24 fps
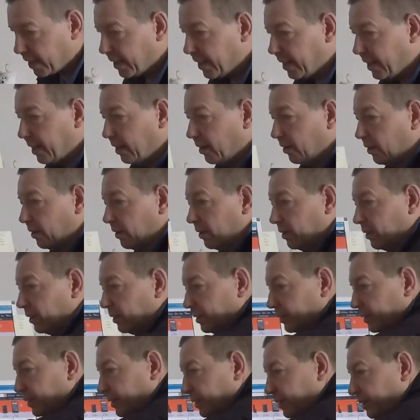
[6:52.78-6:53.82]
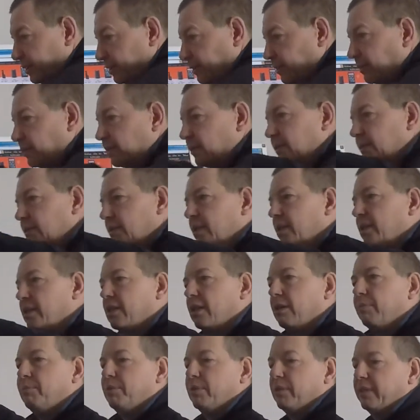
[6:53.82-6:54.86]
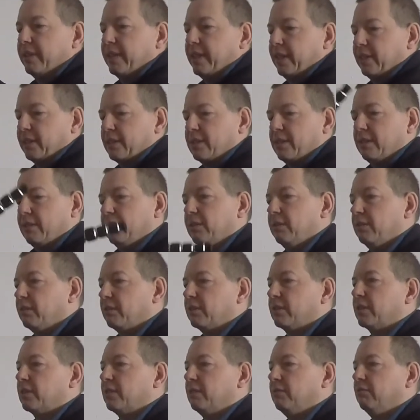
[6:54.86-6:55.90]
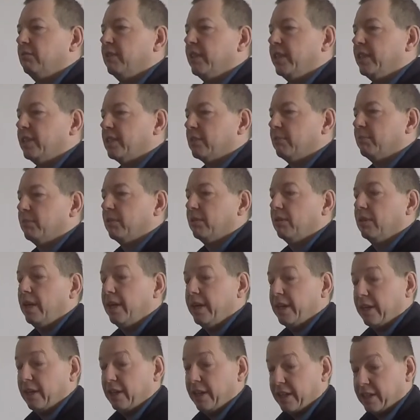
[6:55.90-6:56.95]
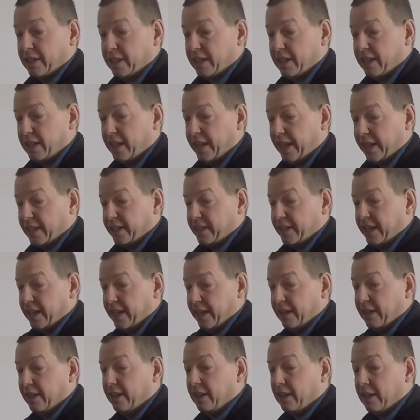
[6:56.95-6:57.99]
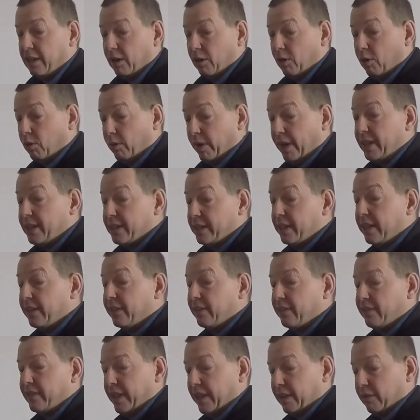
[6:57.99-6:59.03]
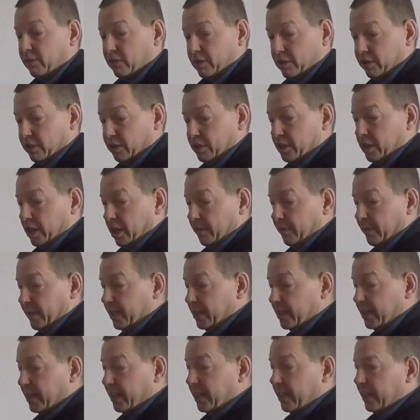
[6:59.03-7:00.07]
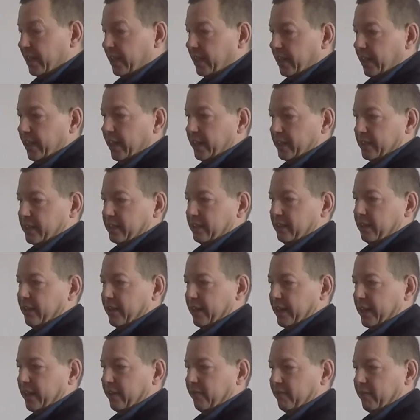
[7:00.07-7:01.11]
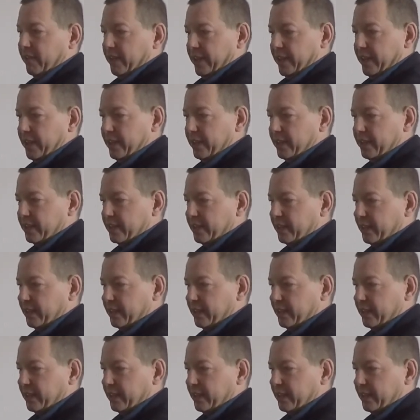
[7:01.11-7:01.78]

on, if I put that so it looks reasonable. And it just clicks in. Oh, that's another thing I was going to show you with this. You can have this,